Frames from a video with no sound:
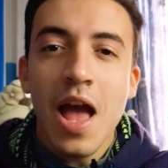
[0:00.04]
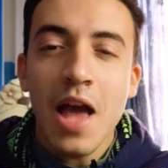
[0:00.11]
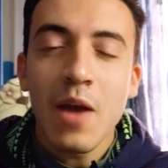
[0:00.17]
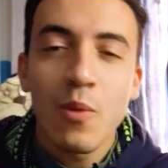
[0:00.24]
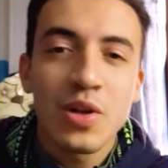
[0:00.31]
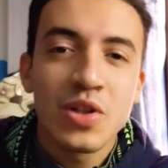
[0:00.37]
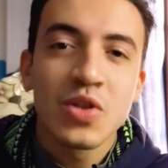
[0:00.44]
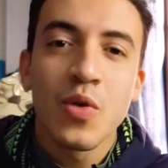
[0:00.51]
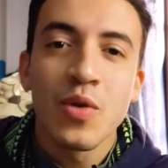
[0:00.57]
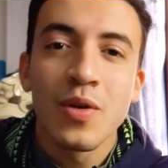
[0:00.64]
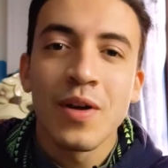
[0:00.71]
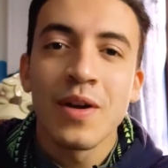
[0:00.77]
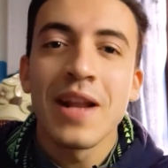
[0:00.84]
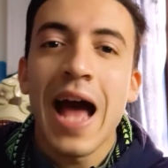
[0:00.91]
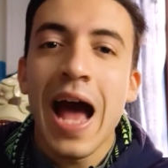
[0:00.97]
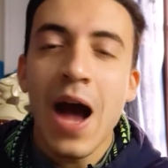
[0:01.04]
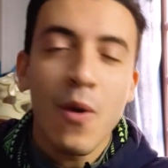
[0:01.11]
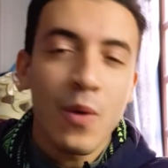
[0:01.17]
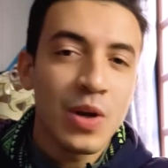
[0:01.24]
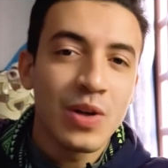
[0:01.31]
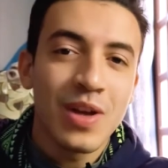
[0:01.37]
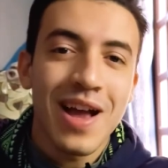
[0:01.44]
Hey, what is going on?
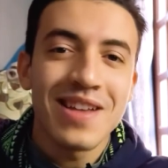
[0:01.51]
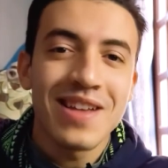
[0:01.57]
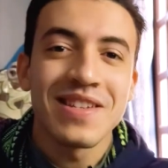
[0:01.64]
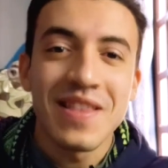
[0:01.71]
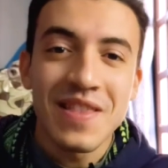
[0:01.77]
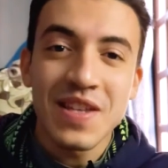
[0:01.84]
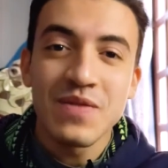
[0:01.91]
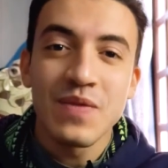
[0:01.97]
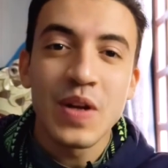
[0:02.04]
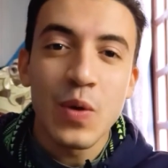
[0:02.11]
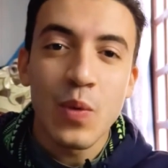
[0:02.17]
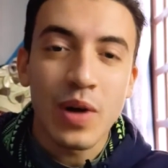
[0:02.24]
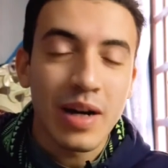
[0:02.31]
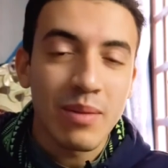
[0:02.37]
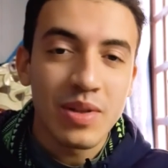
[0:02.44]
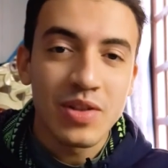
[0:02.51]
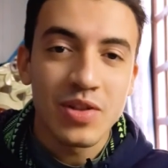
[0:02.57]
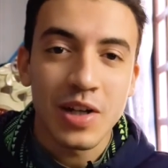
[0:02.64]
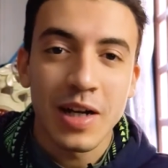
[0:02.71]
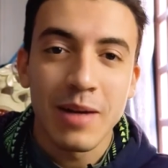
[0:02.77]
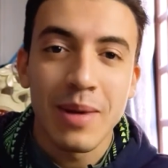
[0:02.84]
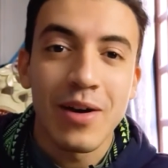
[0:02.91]
How are you guys? In this video, we're going to be
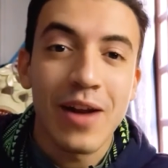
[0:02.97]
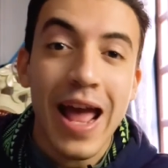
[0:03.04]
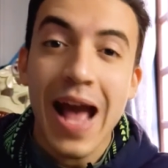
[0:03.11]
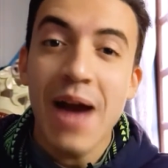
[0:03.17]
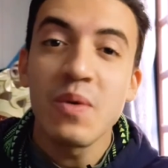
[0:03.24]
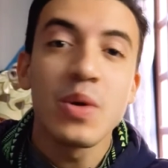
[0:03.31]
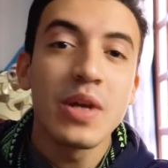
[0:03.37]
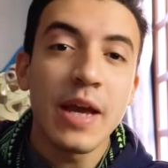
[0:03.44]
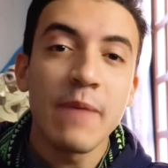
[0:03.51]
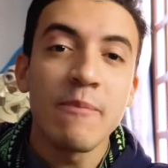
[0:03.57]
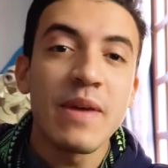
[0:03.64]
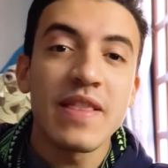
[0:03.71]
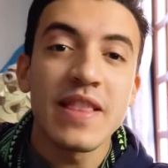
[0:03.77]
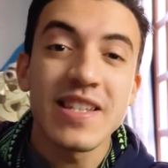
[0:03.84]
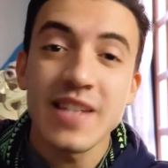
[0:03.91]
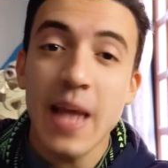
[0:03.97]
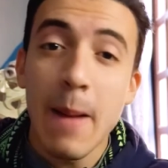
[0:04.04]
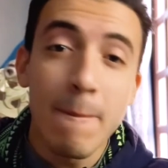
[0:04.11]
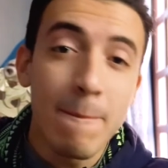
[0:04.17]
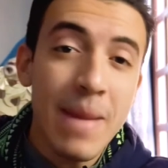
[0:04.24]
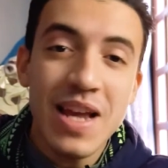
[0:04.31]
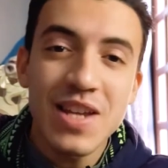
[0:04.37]
talking about how you can make this
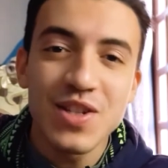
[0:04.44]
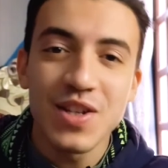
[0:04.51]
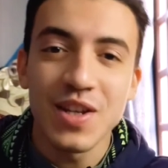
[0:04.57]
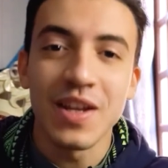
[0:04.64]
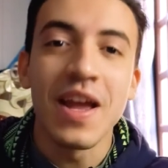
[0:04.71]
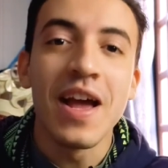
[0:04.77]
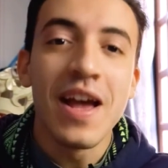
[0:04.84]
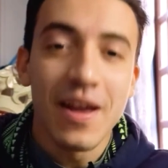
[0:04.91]
amazing